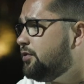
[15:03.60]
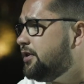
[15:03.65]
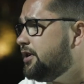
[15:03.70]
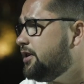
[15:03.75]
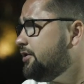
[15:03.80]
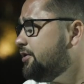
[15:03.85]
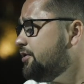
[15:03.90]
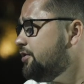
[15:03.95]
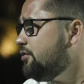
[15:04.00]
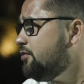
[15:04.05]

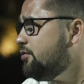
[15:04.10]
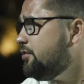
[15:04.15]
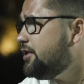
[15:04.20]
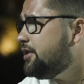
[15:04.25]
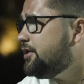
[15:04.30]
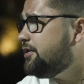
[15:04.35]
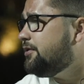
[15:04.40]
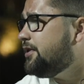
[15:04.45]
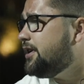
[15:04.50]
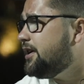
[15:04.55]
where you
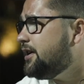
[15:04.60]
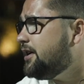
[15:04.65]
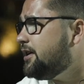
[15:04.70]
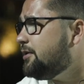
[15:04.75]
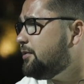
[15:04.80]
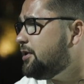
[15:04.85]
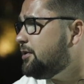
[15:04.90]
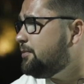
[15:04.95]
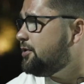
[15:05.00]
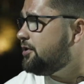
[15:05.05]
were
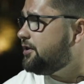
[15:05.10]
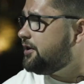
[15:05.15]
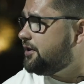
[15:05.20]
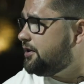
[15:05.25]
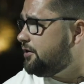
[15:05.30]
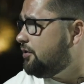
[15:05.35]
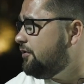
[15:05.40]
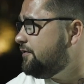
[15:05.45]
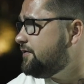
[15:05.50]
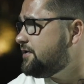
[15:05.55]
training, maybe
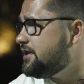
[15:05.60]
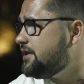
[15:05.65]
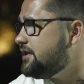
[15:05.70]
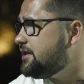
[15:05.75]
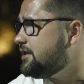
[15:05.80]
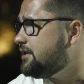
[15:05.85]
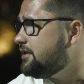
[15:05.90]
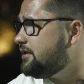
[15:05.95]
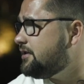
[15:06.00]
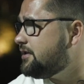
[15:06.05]
in the off
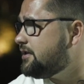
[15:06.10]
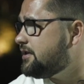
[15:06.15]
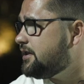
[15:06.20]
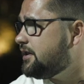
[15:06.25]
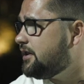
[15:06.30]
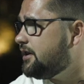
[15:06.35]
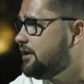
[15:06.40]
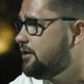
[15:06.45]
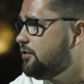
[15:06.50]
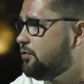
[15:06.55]
seasons?
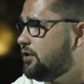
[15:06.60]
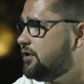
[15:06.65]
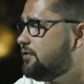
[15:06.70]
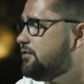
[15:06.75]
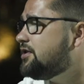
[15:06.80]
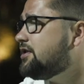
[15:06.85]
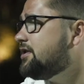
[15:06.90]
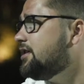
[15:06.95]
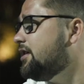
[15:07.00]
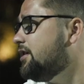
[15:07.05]
What
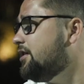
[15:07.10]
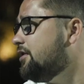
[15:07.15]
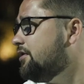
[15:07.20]
was the